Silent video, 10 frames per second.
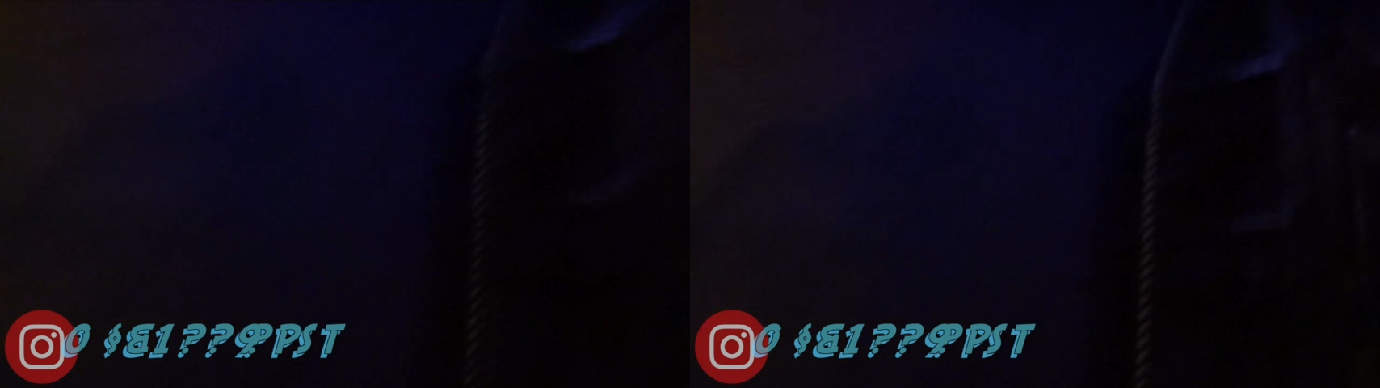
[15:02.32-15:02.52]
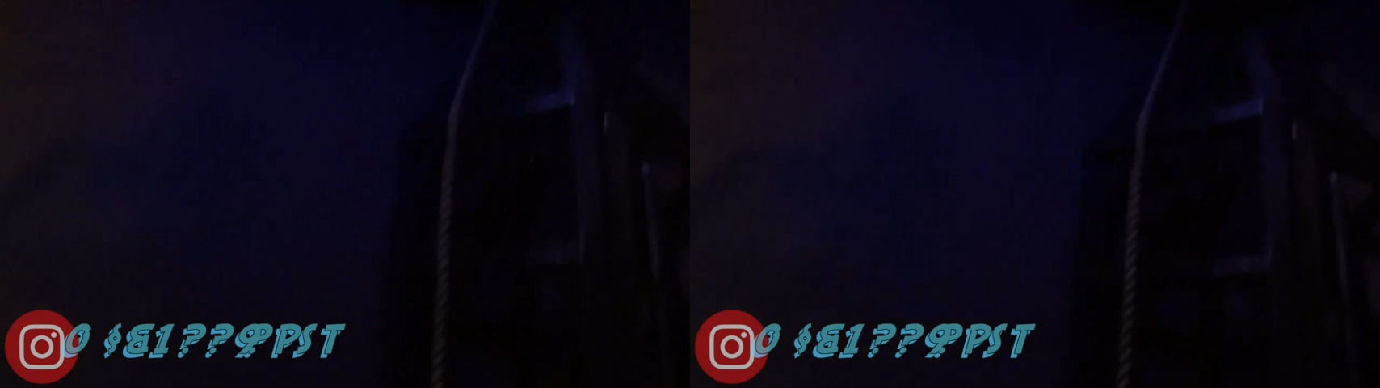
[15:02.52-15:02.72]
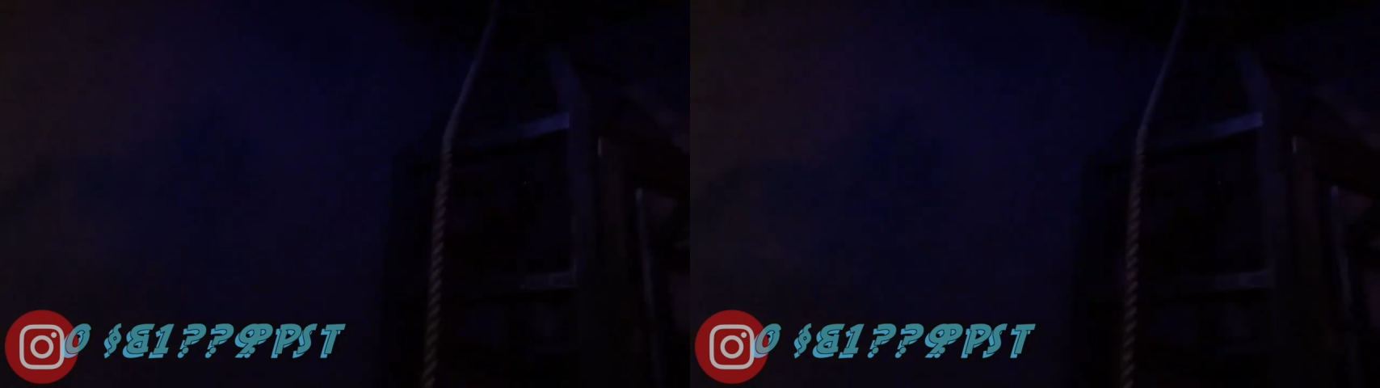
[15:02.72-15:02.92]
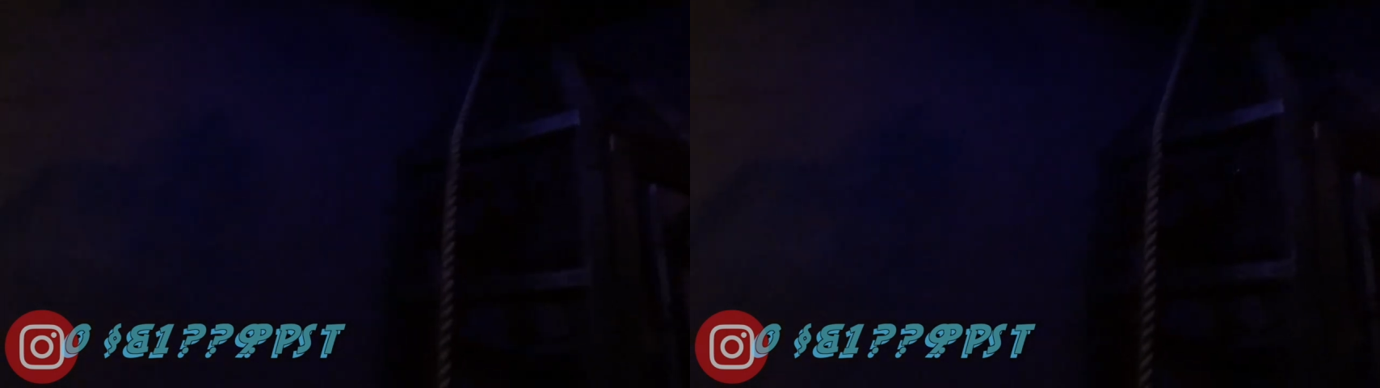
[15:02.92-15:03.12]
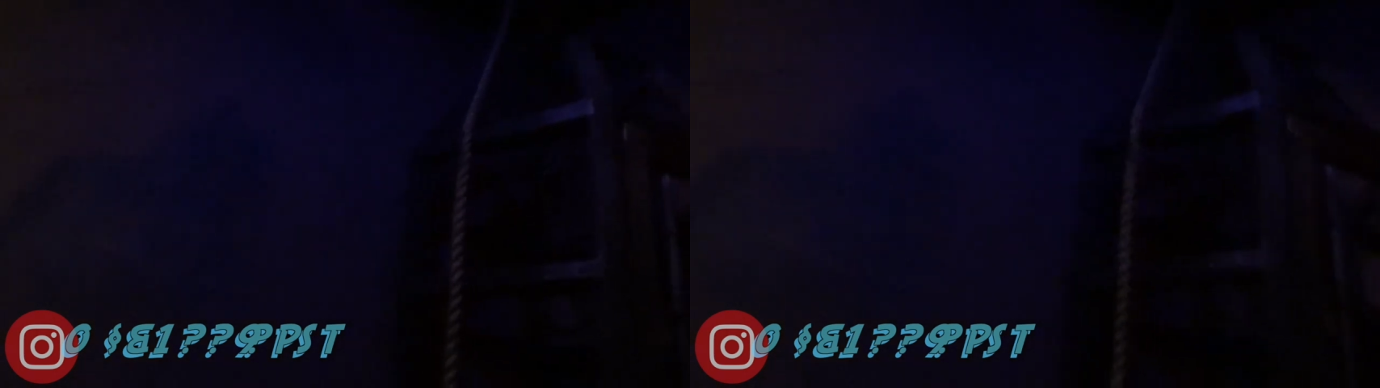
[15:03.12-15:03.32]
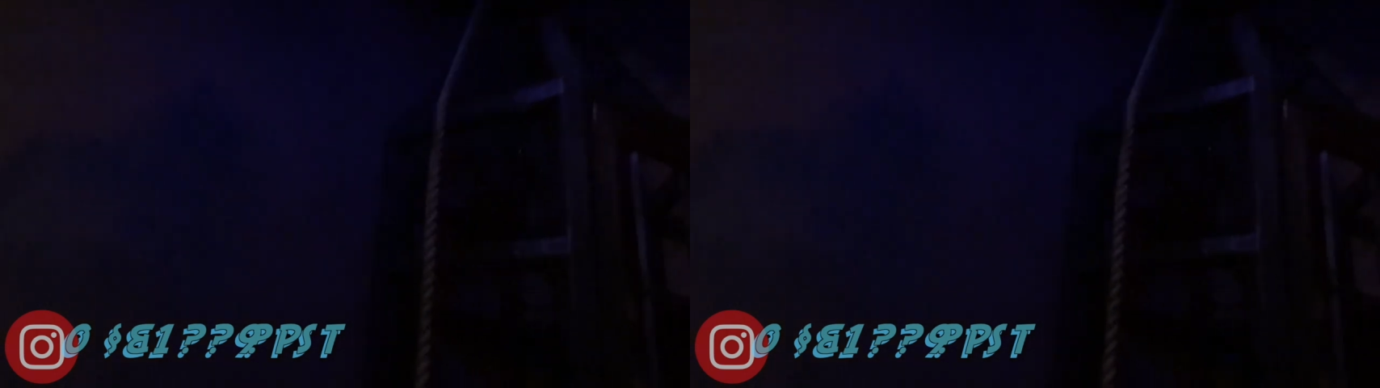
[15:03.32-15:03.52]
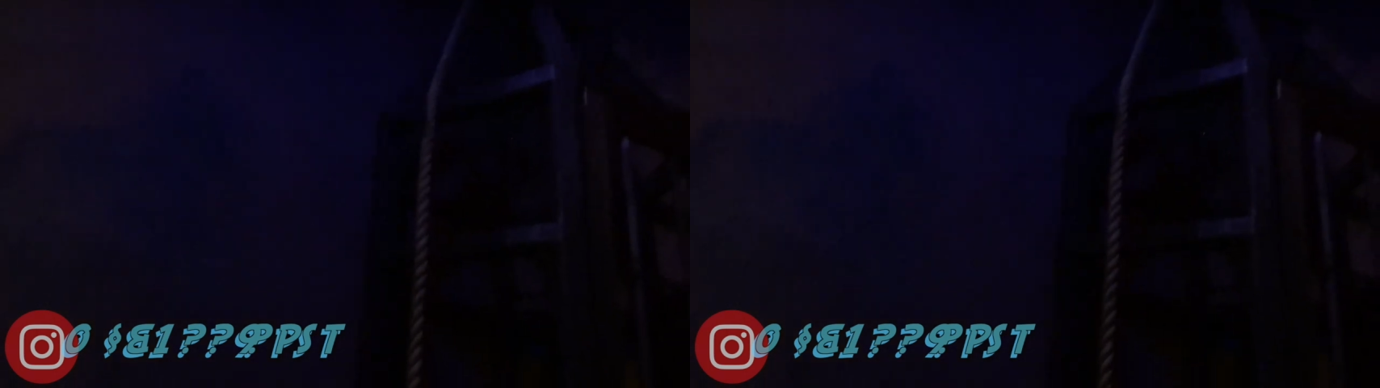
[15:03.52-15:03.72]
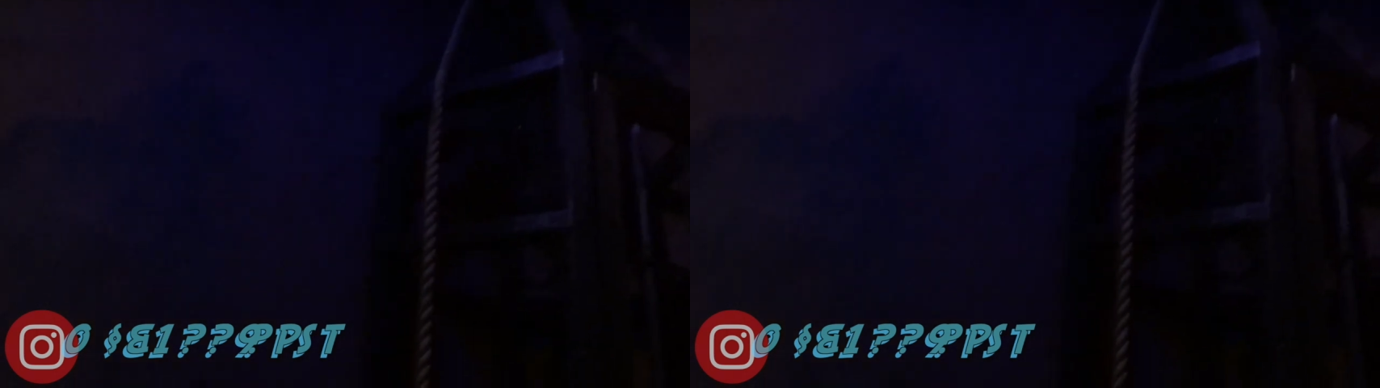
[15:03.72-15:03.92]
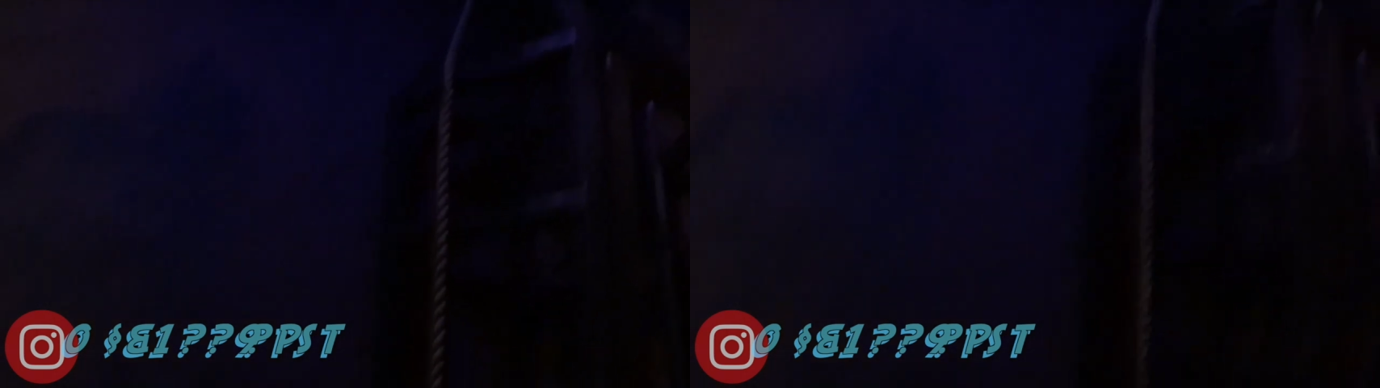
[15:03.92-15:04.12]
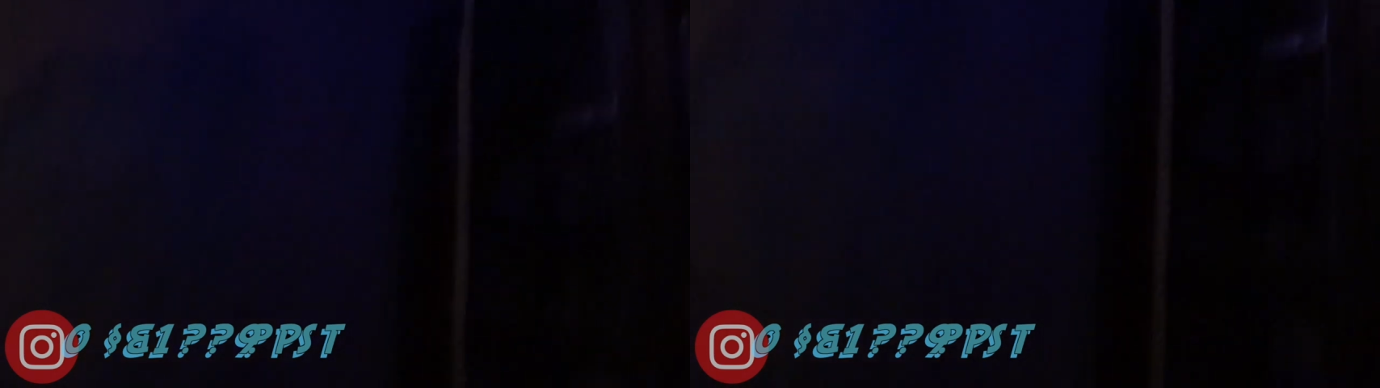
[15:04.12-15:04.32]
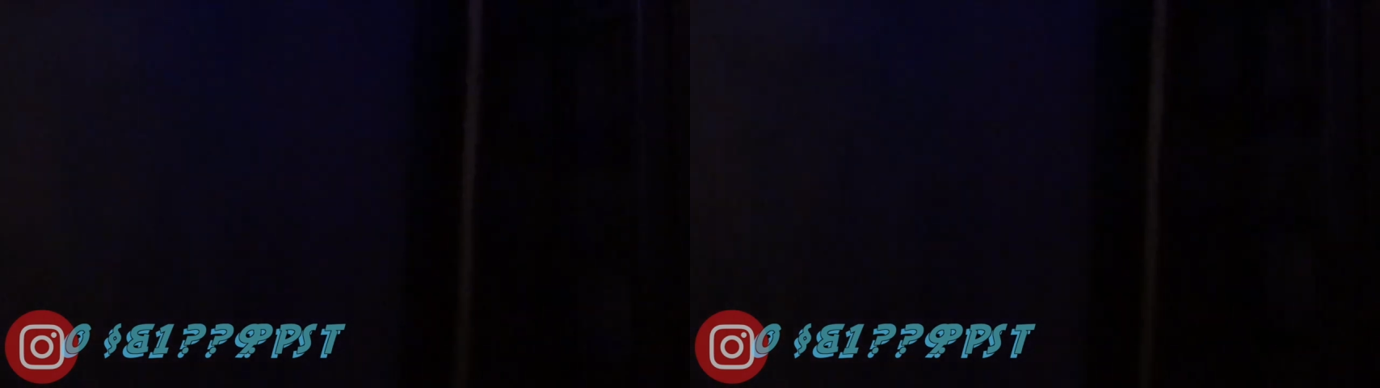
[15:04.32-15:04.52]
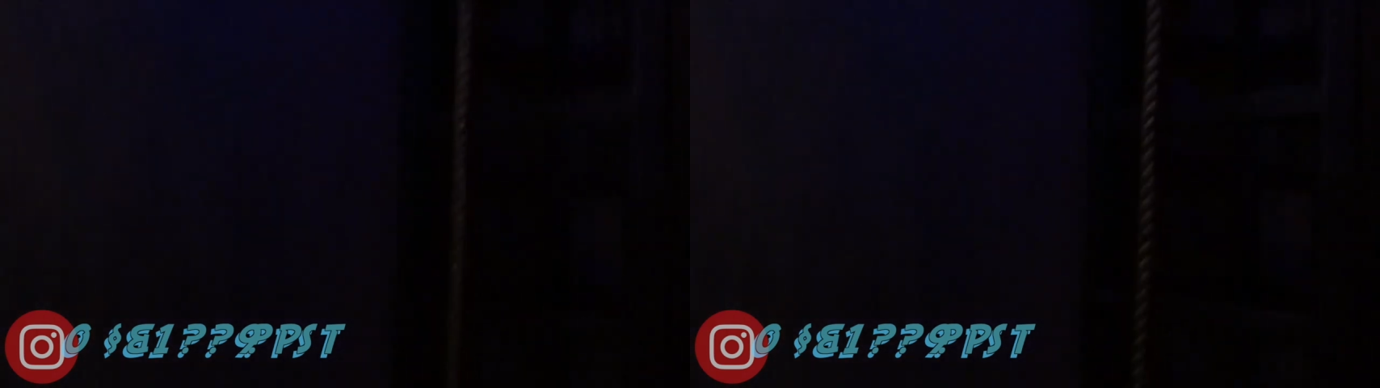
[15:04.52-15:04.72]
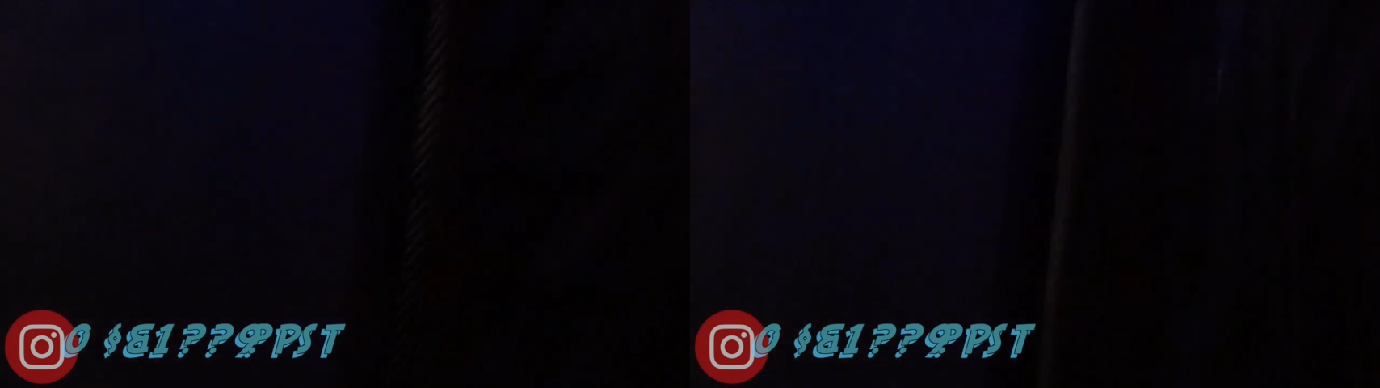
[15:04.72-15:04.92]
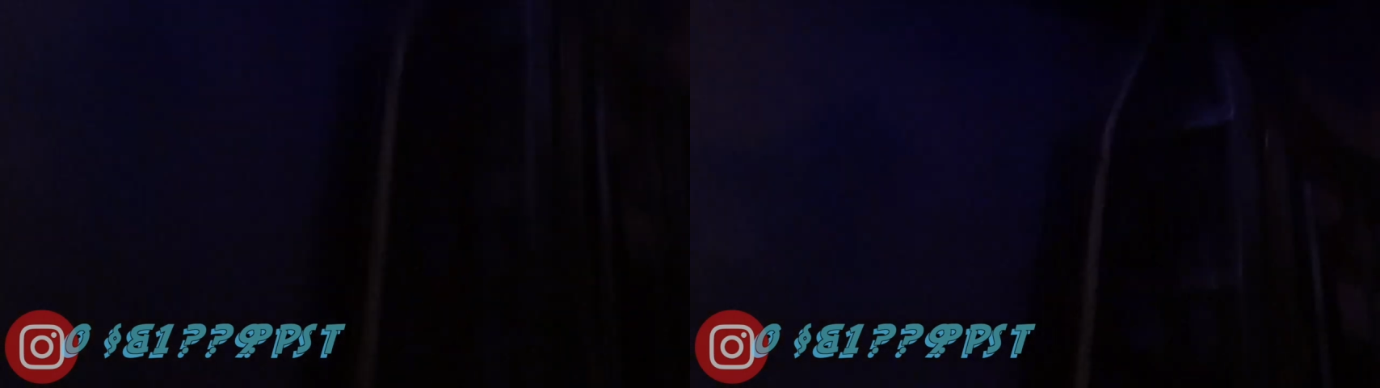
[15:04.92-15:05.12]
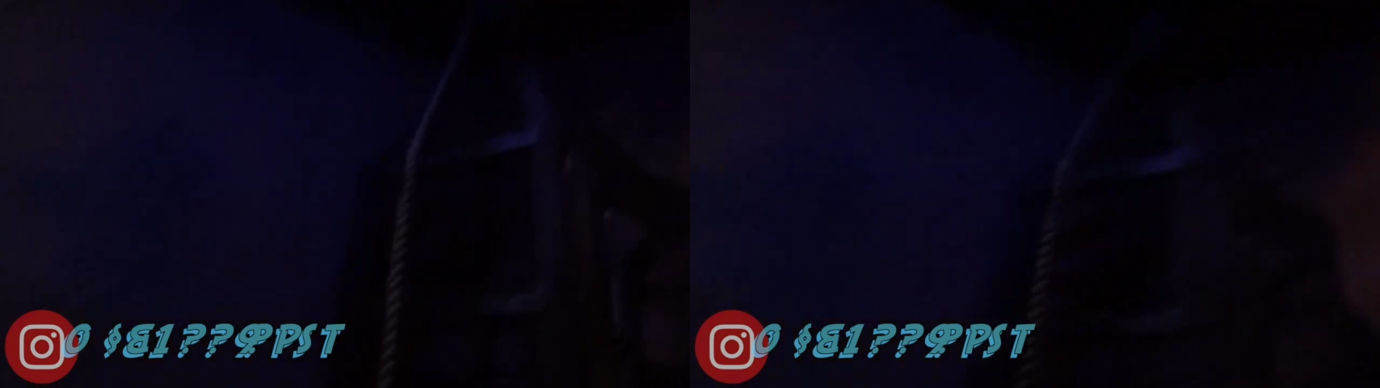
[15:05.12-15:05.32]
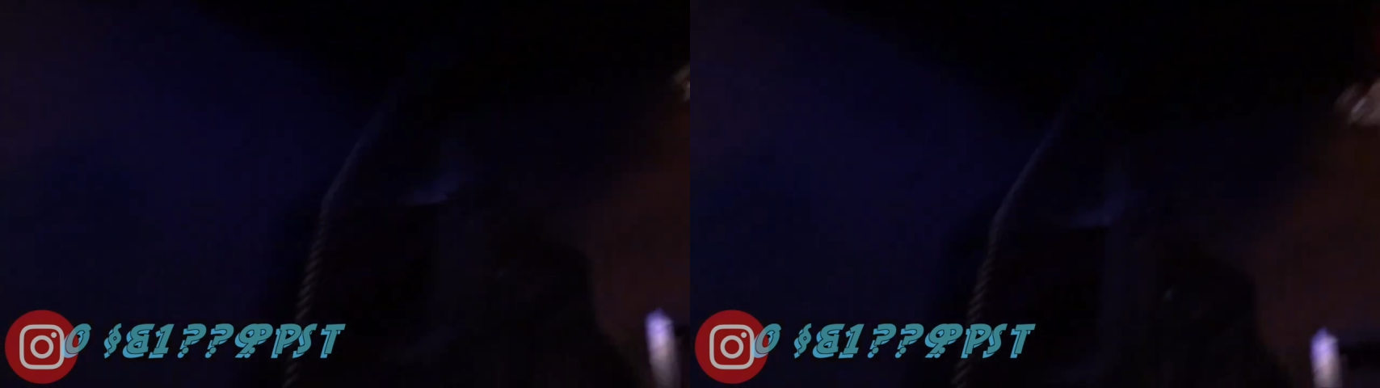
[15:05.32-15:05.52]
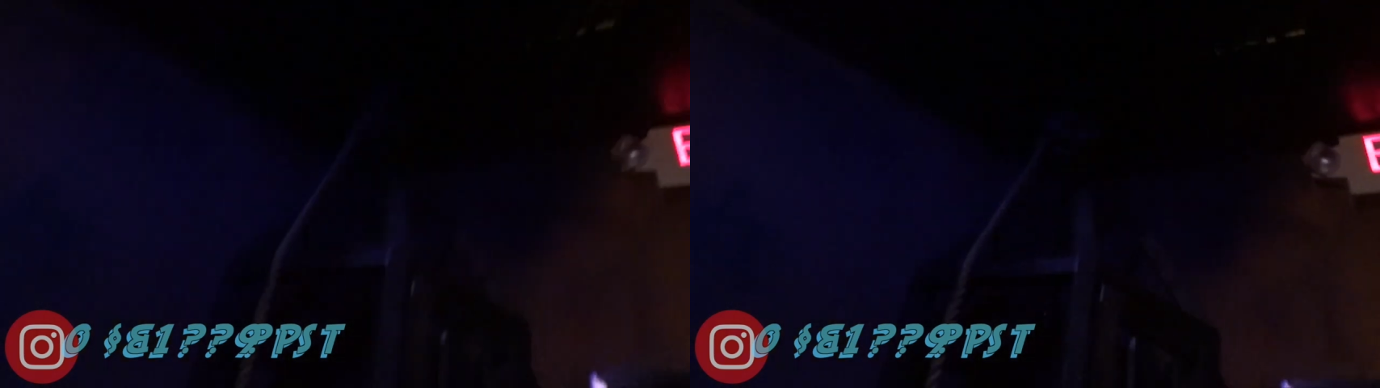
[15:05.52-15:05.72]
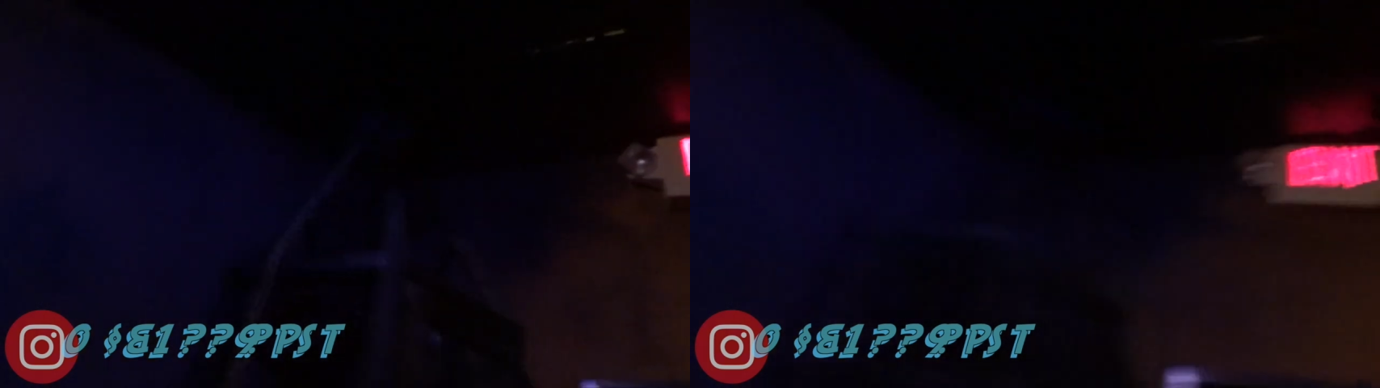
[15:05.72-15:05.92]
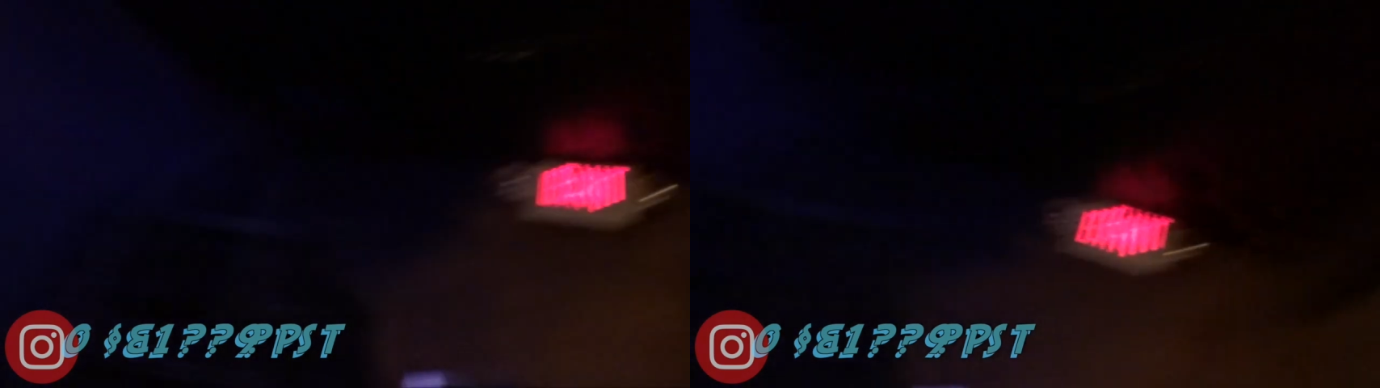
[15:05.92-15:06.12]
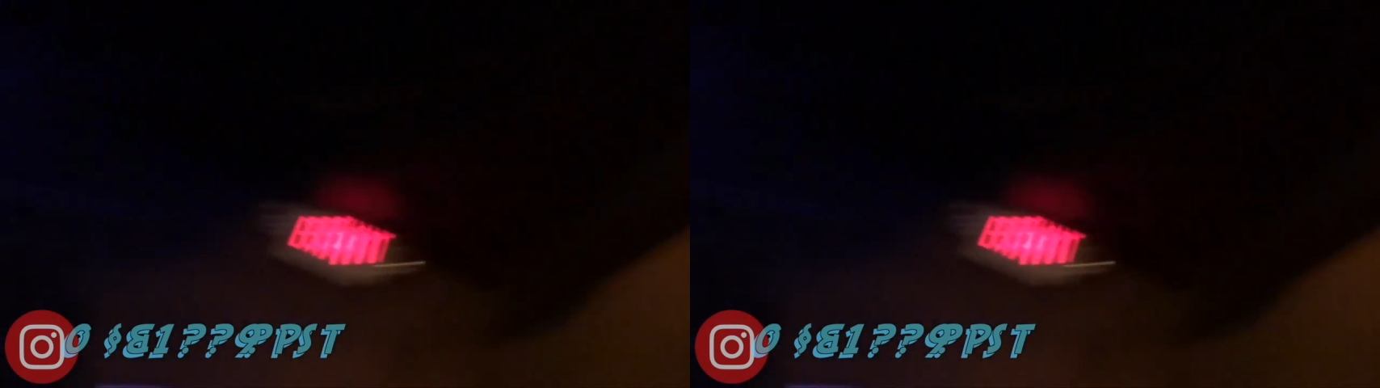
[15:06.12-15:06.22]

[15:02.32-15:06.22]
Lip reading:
No face is visible, so there are no lips to read.